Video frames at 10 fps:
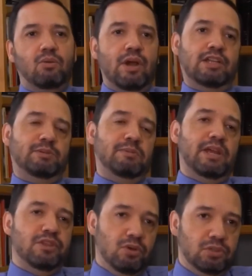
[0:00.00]
Why
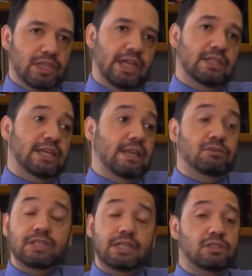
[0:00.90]
spend it on those kids? Hey,
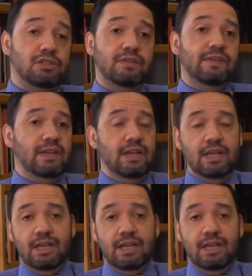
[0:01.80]
those kids deserve